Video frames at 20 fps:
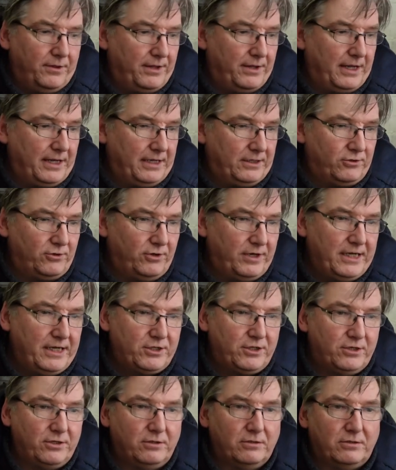The
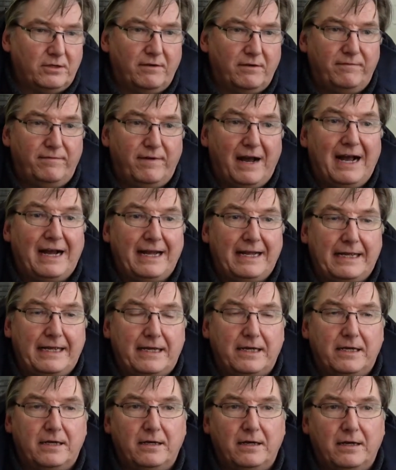traditional
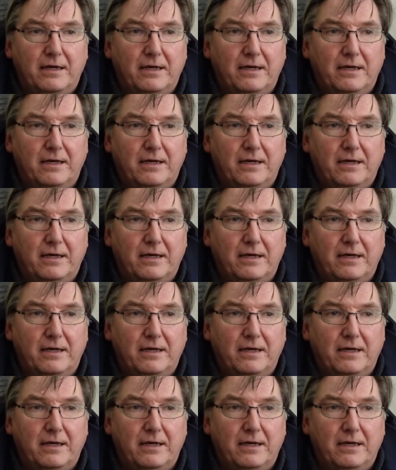Kvike